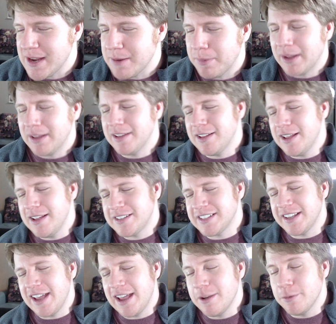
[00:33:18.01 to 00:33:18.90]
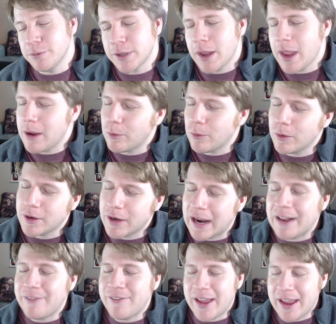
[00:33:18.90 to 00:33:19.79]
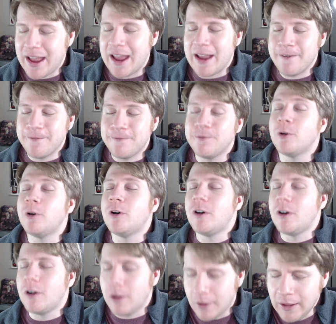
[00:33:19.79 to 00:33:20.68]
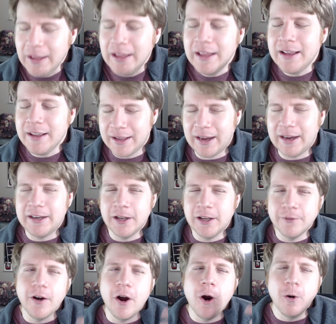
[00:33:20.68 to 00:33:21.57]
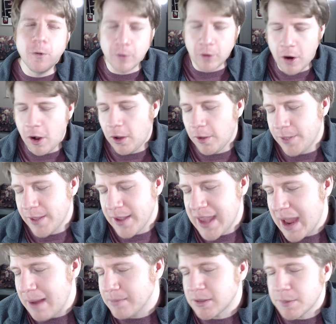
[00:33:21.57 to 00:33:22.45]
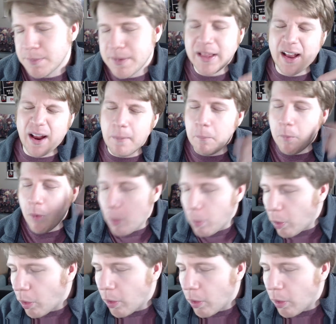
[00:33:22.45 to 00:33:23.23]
but it was a kind of a full kind of overhaul of the game to be like a mobile